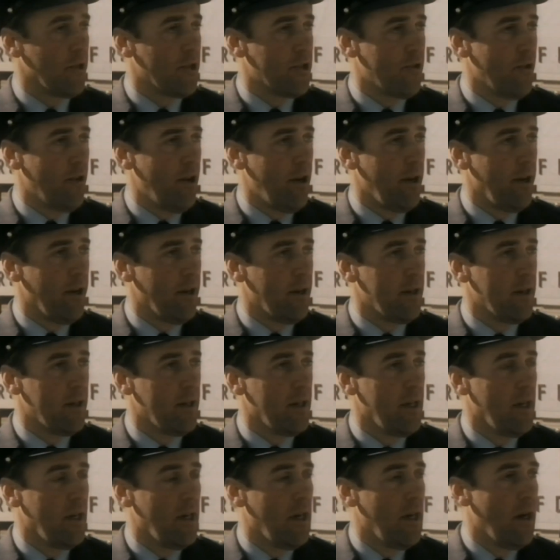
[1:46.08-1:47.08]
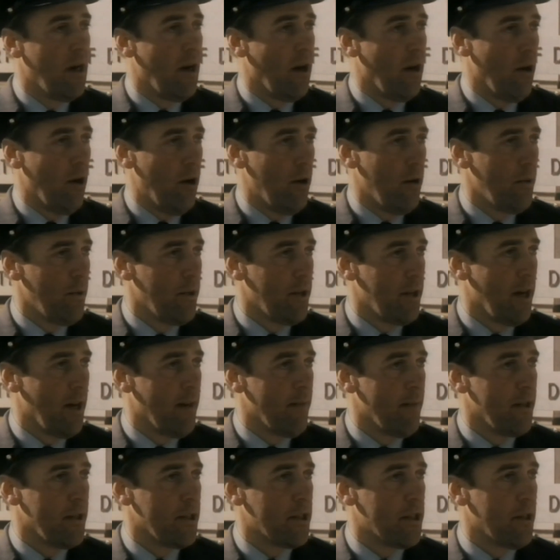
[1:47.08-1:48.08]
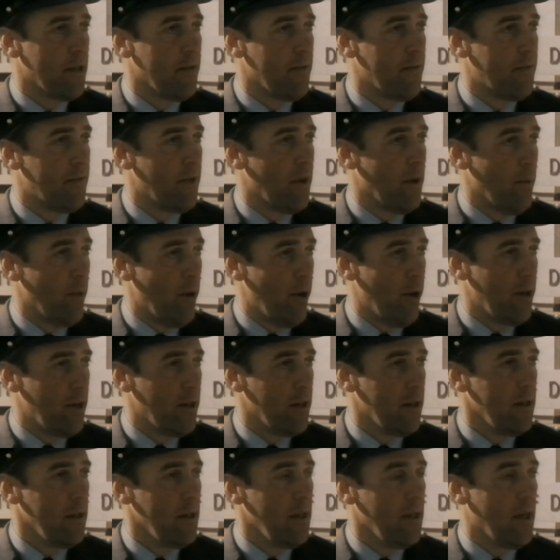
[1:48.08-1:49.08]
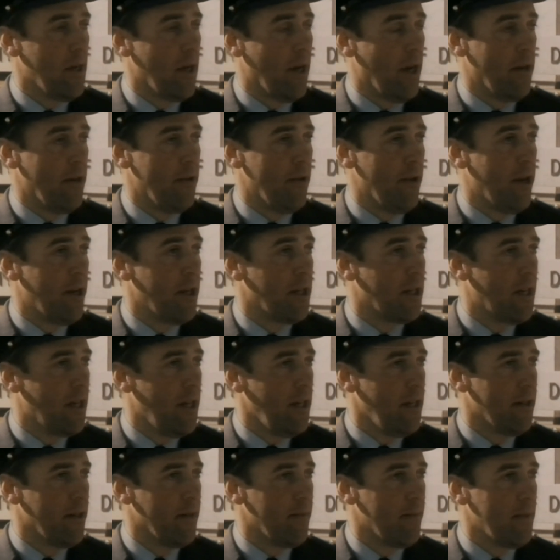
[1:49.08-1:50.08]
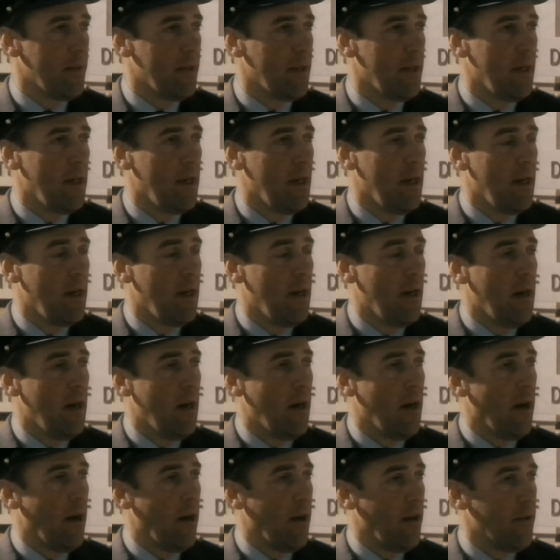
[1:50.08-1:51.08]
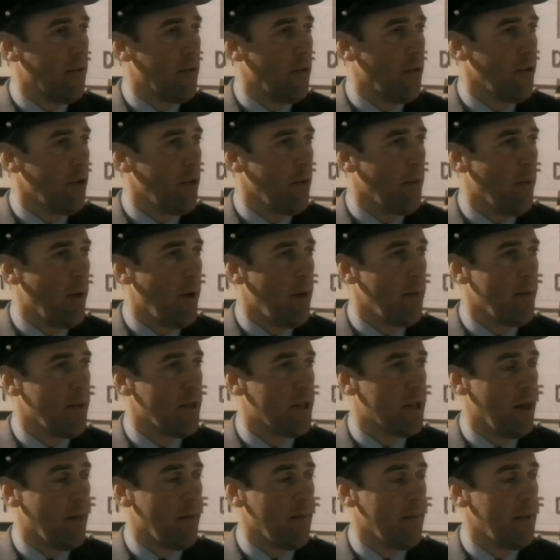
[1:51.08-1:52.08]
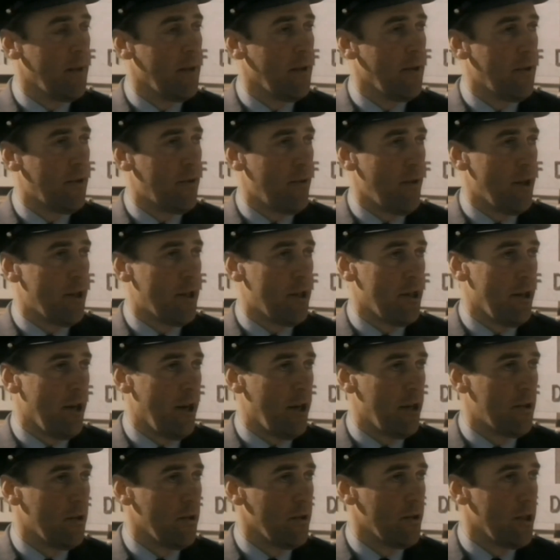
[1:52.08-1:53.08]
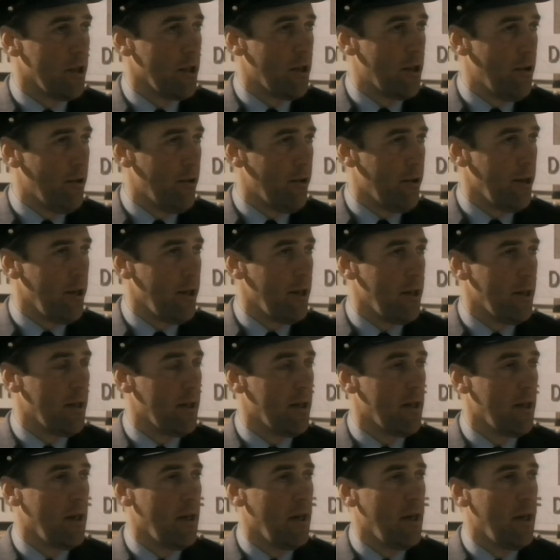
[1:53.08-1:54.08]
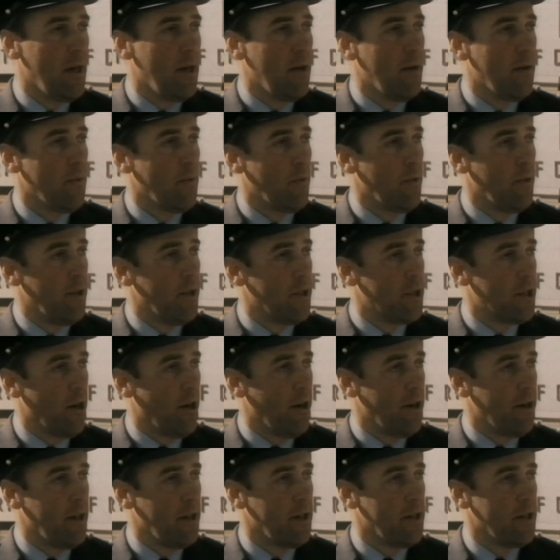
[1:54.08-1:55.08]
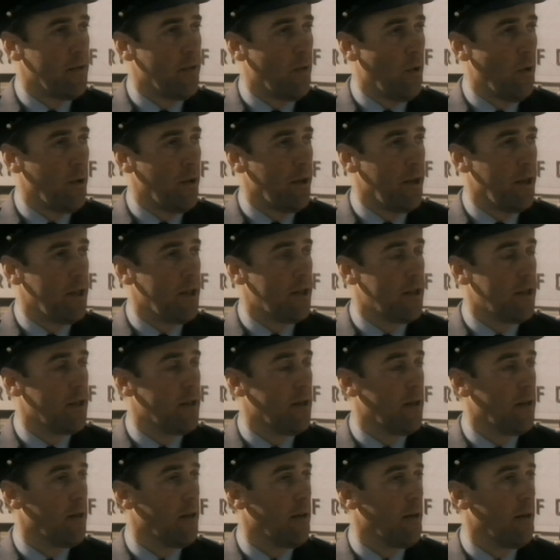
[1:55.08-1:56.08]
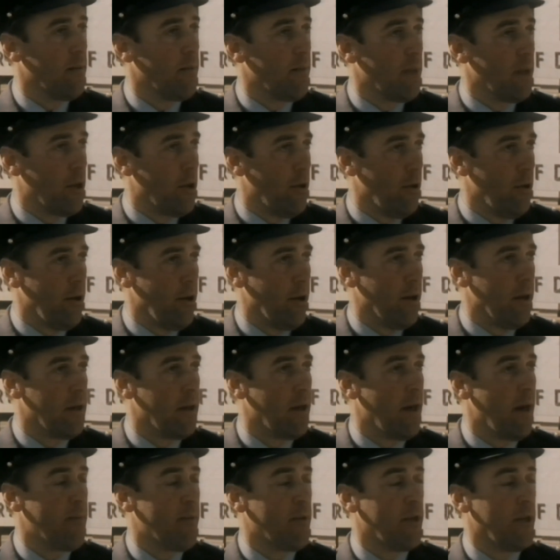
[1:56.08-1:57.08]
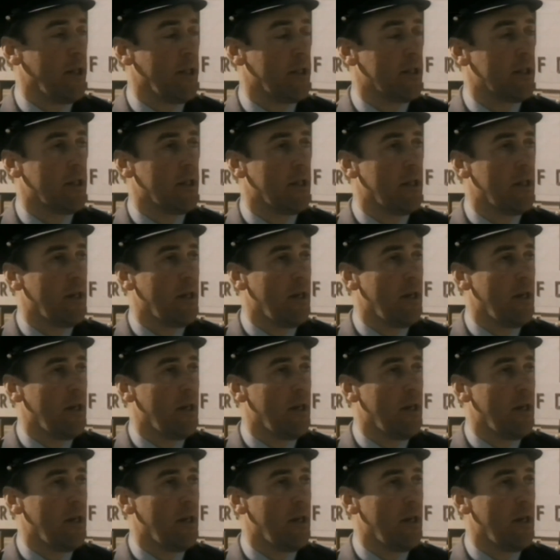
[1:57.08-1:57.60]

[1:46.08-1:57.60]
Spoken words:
Australia, along with the governments of America and United Kingdom, thought there might be some threat to national security with the sightings of all these peculiar happenings.